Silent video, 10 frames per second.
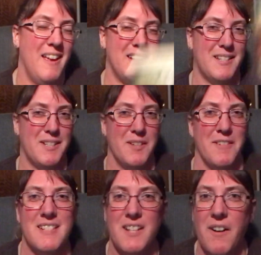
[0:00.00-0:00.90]

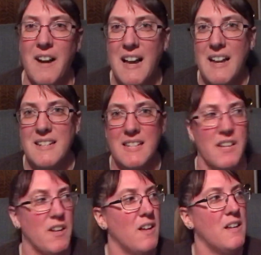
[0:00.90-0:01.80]
soon. So
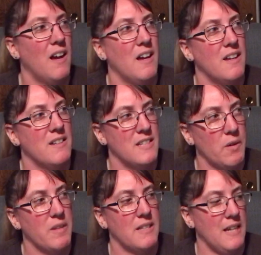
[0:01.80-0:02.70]
Deal
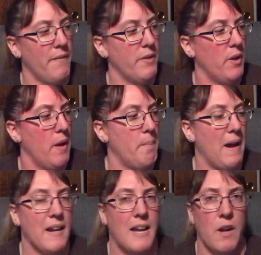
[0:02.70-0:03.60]
with the Devil
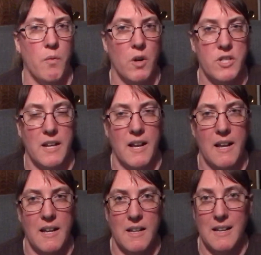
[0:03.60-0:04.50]
by Kit Rocha.
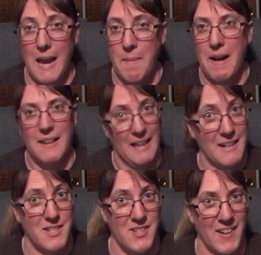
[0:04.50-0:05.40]
It came out
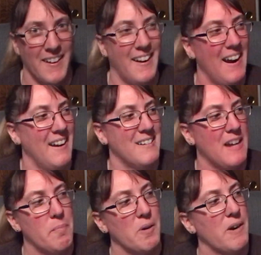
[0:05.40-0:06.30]
last year and
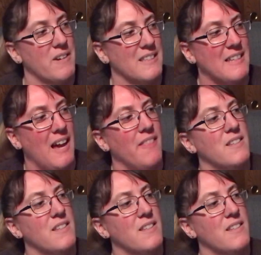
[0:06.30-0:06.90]
I pre-ordered that.